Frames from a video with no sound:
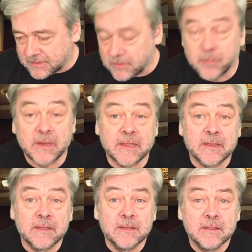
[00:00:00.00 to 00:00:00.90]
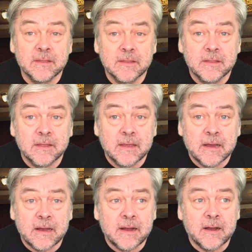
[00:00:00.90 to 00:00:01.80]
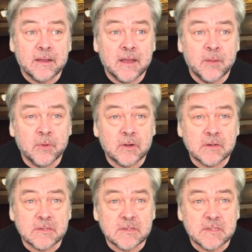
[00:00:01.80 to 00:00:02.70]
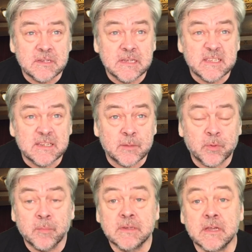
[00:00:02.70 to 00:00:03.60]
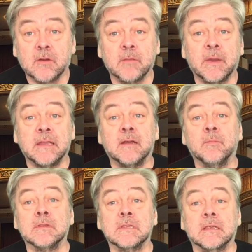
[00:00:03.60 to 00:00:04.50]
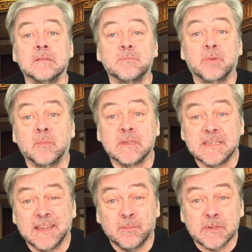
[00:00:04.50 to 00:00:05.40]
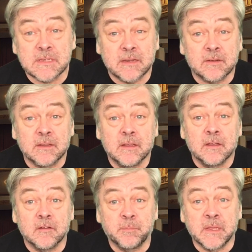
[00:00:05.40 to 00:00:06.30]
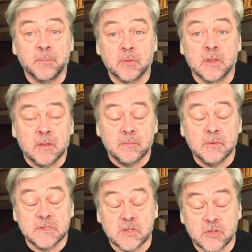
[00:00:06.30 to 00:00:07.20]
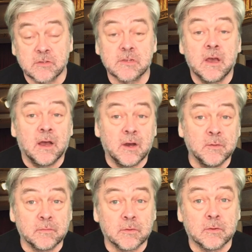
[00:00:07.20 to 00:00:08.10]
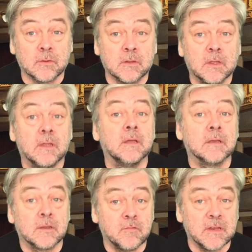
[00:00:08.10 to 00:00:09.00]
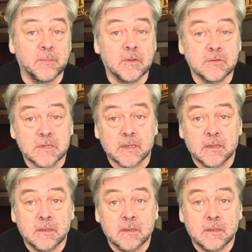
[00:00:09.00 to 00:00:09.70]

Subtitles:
not many. Come across a statistic, probably totally made up, that says probably 10% of people, musicians overall, can read music.